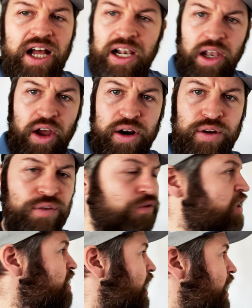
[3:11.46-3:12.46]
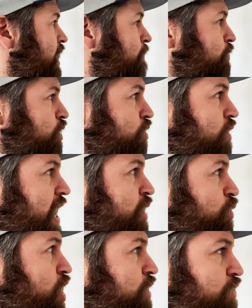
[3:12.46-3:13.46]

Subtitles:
a lot of the groundwork